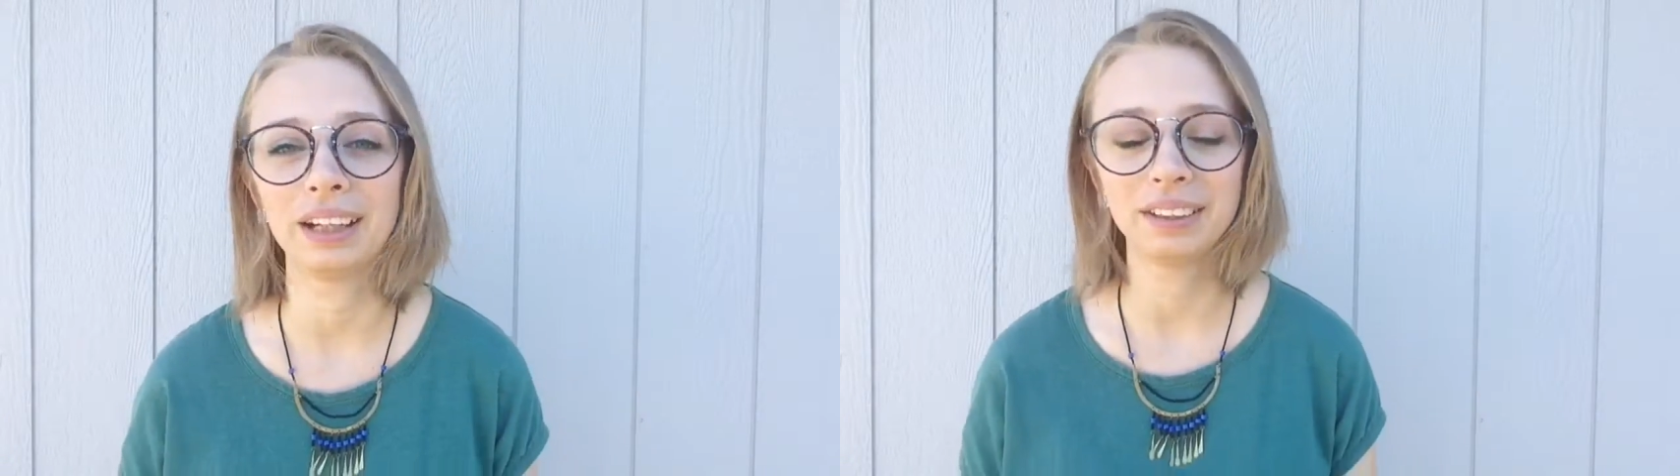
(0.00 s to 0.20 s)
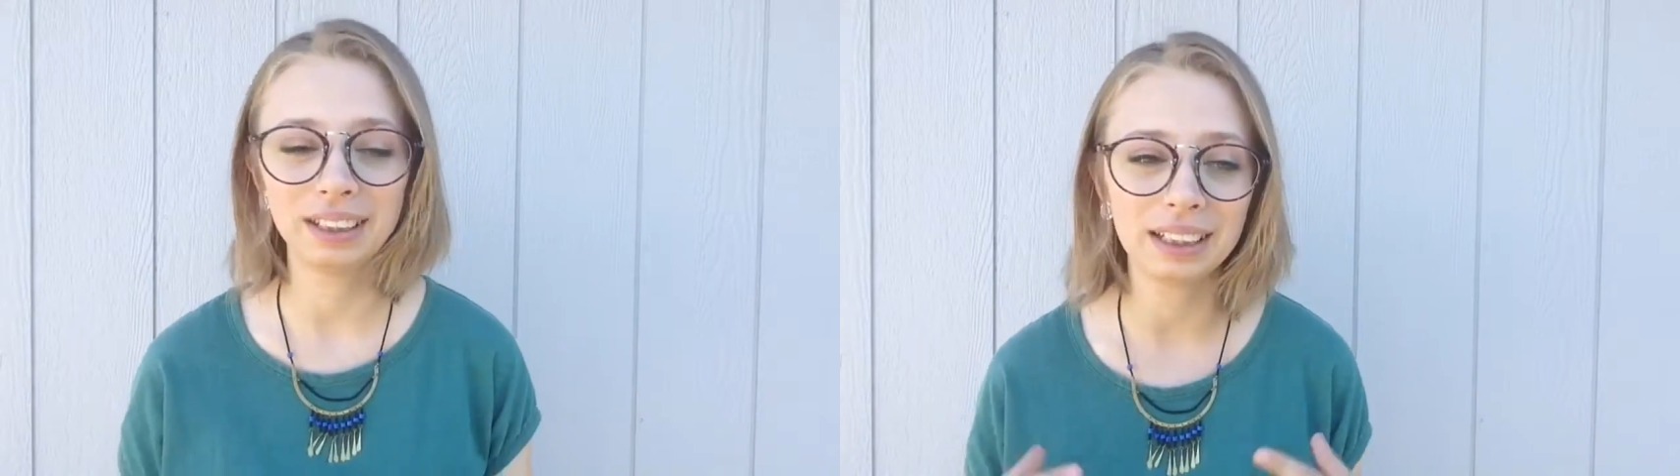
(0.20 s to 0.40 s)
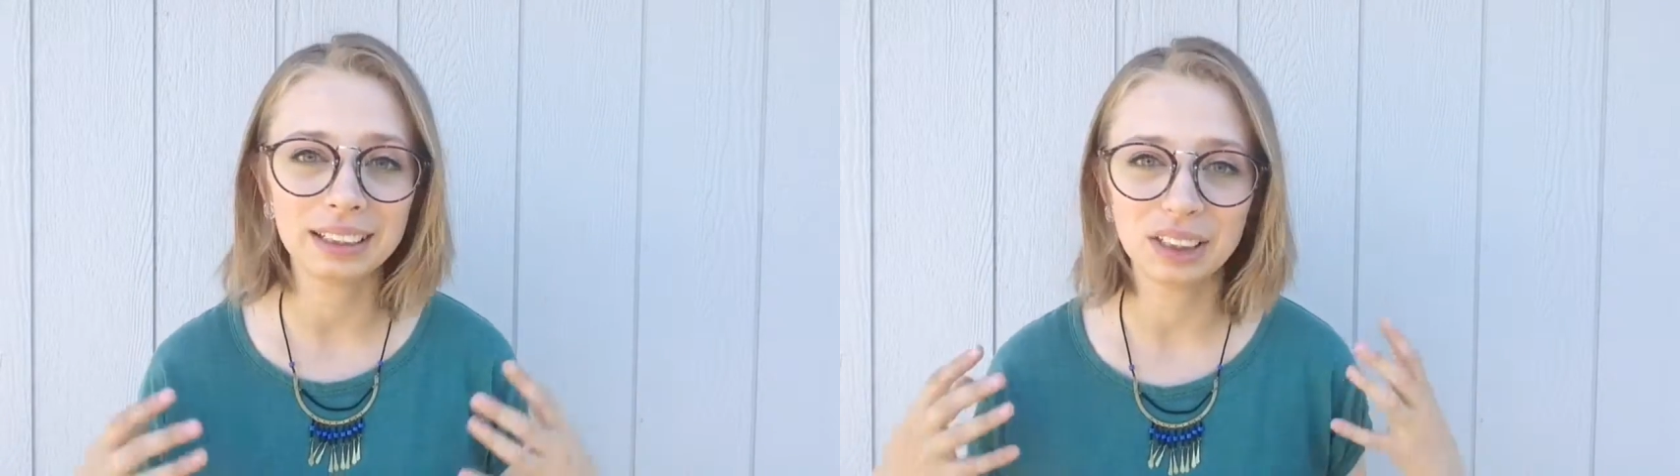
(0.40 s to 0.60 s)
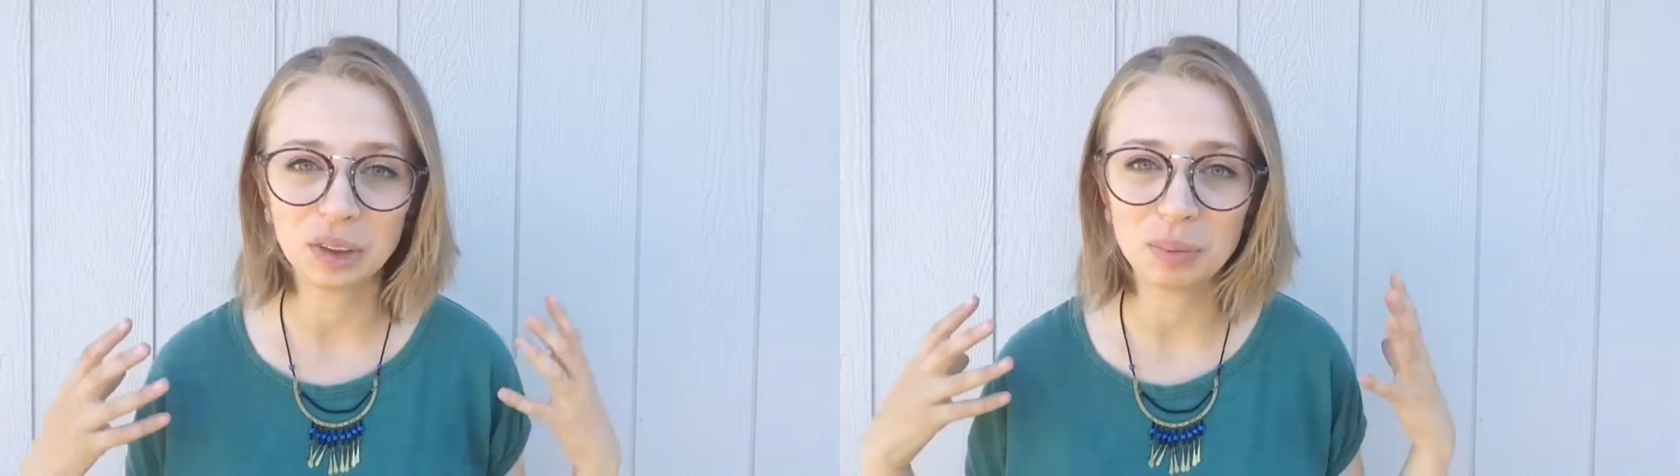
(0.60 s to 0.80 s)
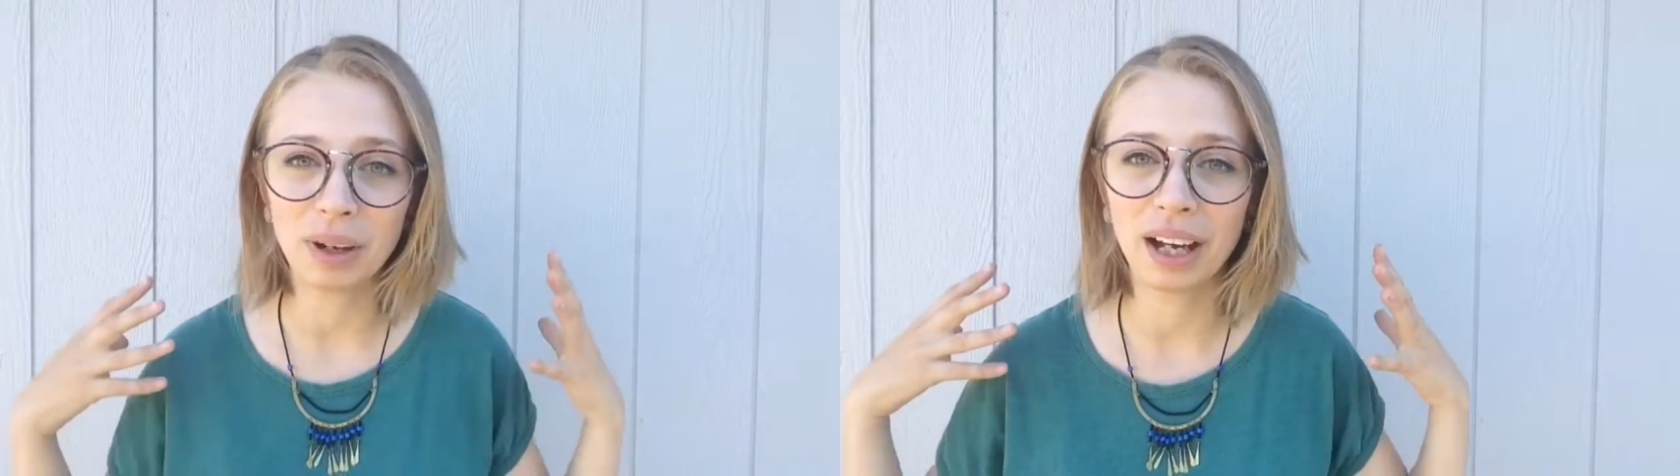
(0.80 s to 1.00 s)
I couldn't get
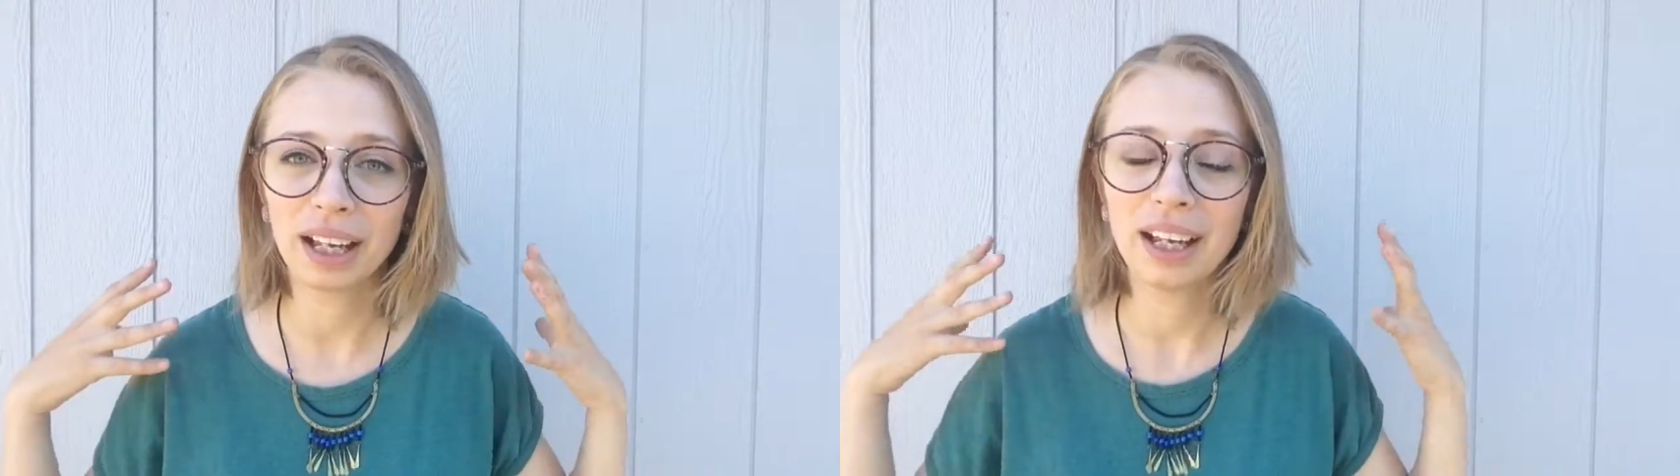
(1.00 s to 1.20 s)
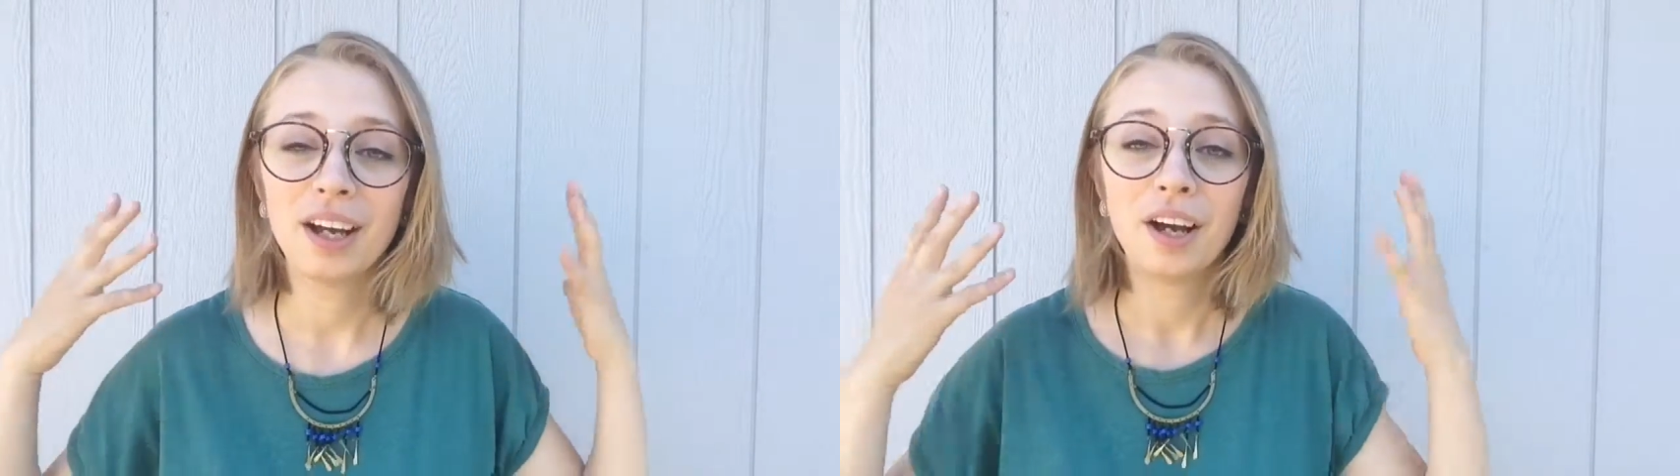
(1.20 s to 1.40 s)
to my